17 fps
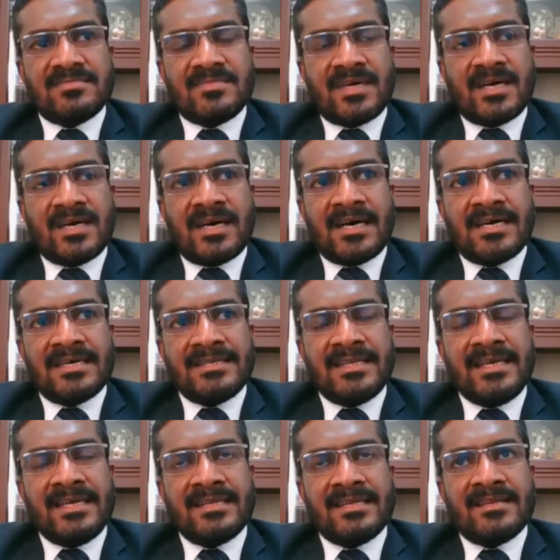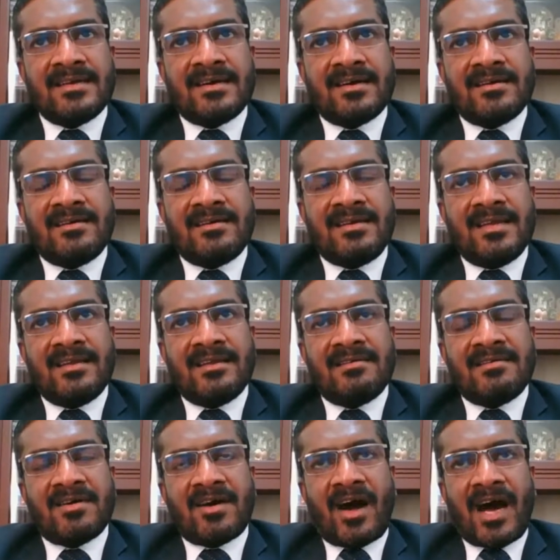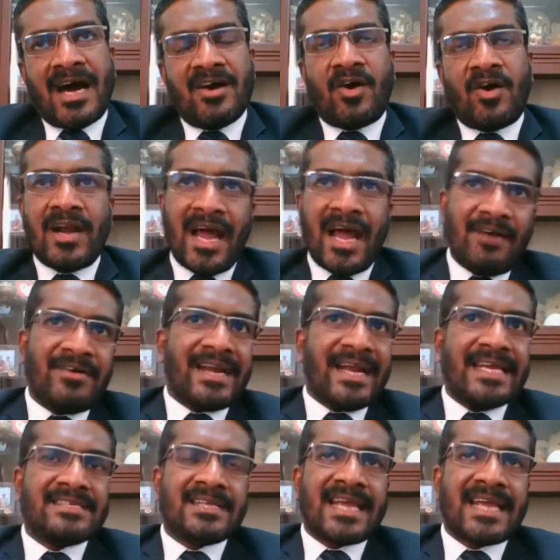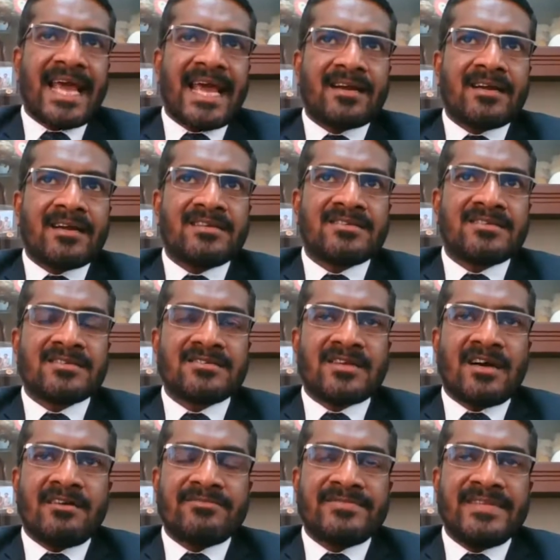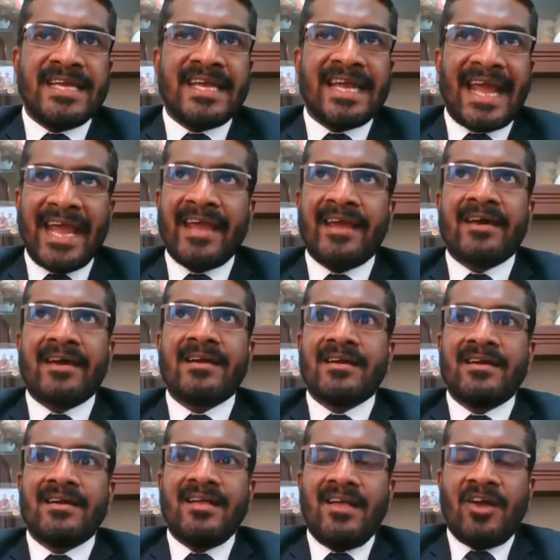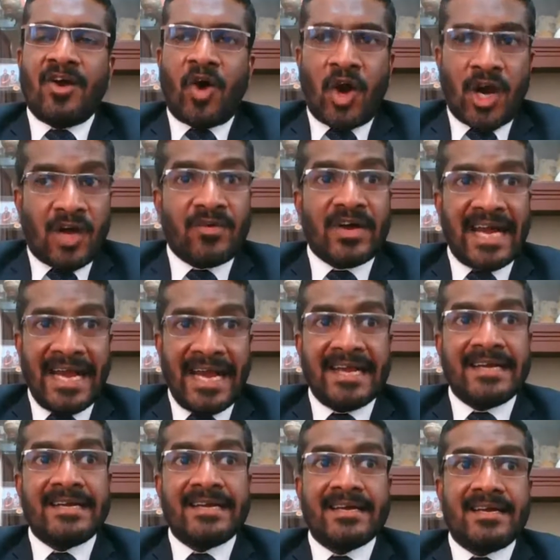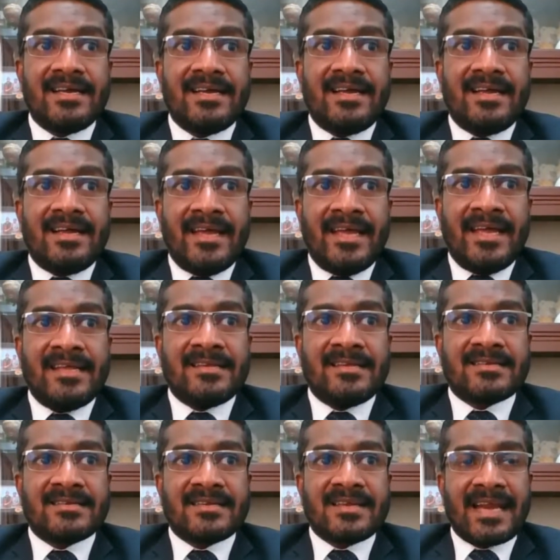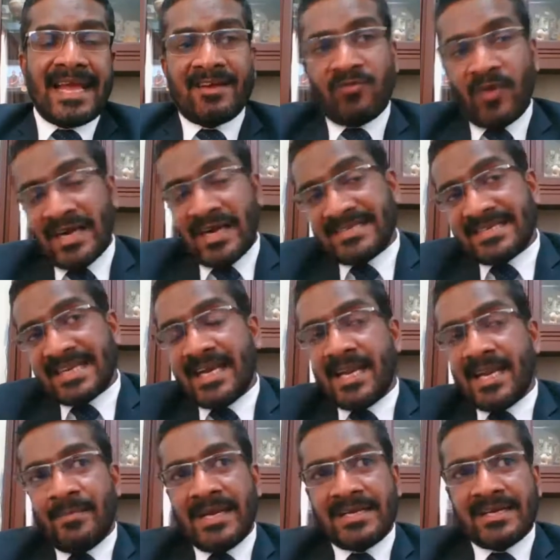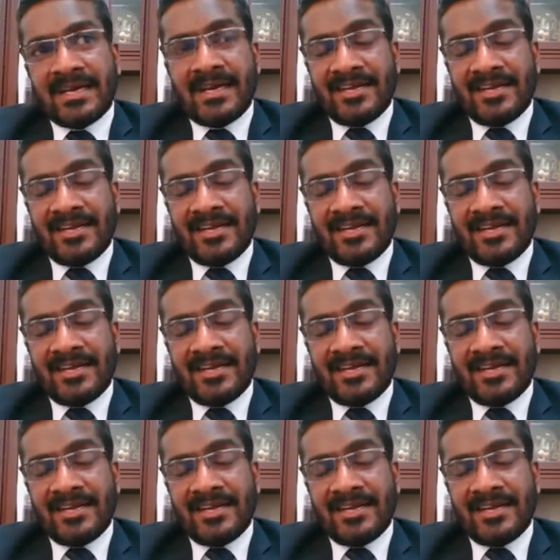uh, the uh, on average, the characteristics of the hair on our head is like one centimeter.